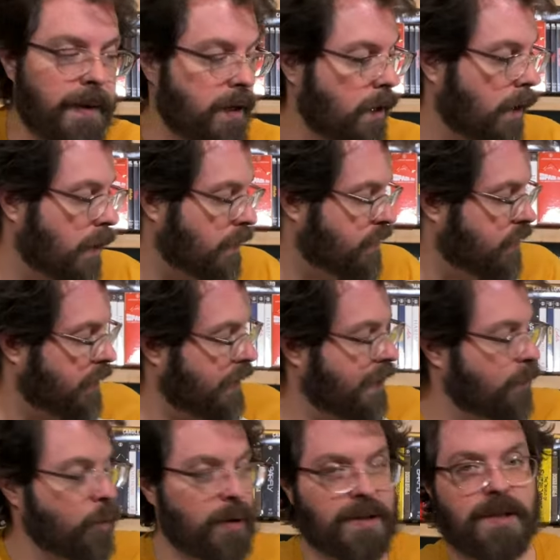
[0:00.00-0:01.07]
cards, they're
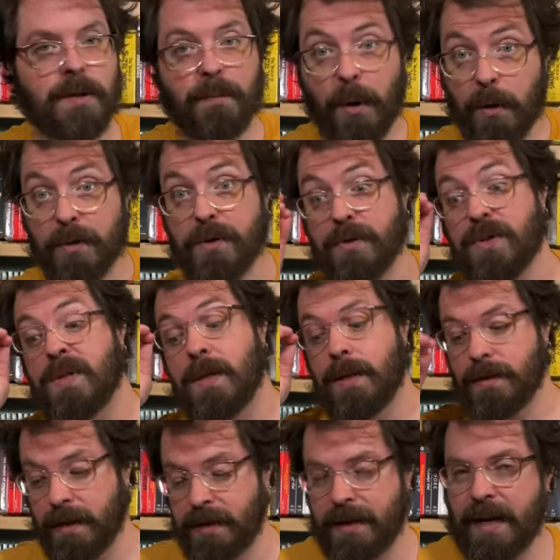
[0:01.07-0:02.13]
getting more into the posters and
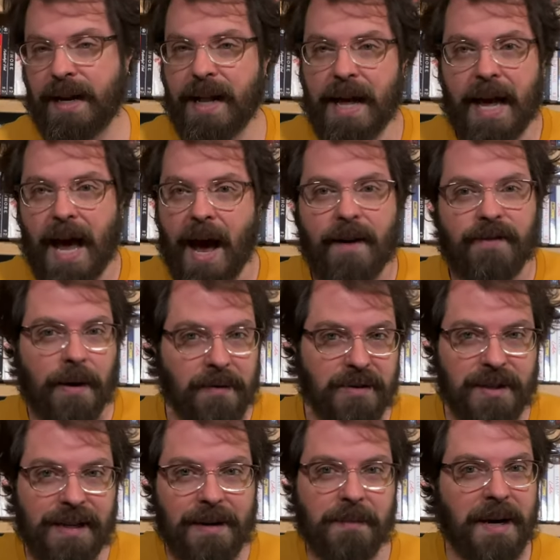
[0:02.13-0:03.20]
things like that. I've never
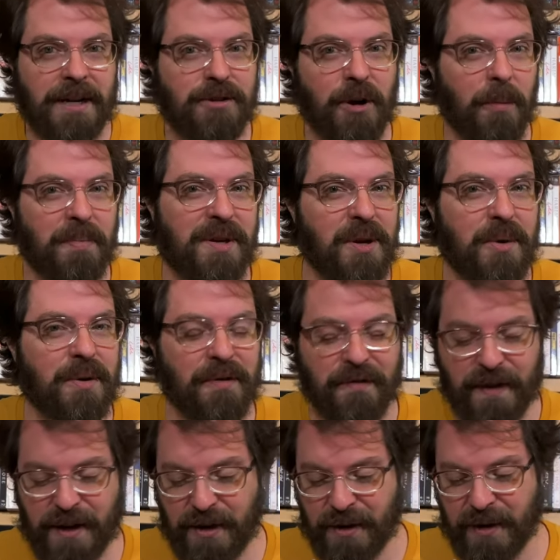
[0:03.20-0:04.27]
seen anybody do a pewter
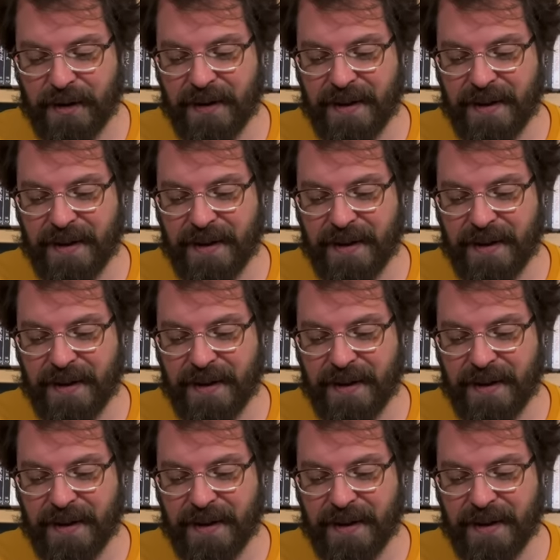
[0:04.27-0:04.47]
figure.